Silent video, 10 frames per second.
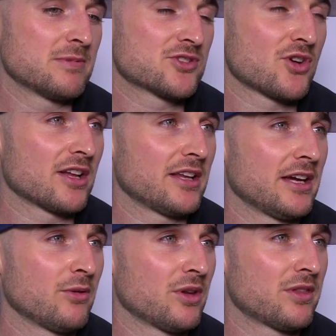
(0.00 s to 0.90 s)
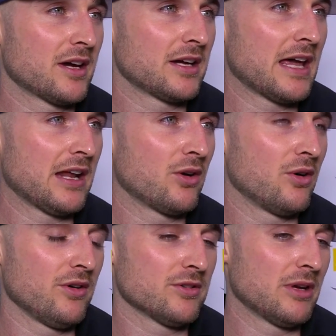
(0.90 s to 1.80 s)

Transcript: been struggling with uh, getting goals.